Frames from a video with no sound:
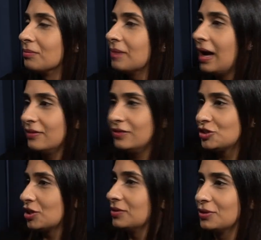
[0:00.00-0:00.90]
have
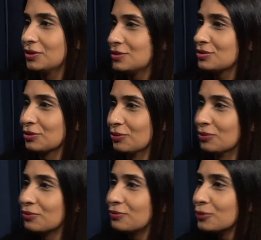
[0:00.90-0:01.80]
each other's
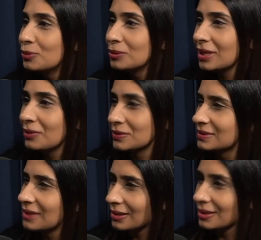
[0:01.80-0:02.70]
food, and it was
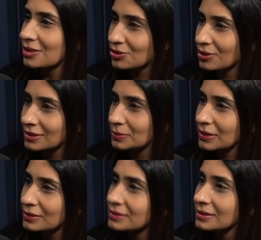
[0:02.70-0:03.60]
like a cultural
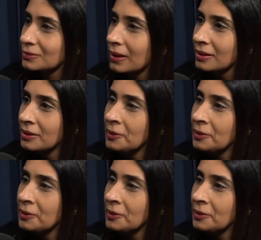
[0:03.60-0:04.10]
experience as well.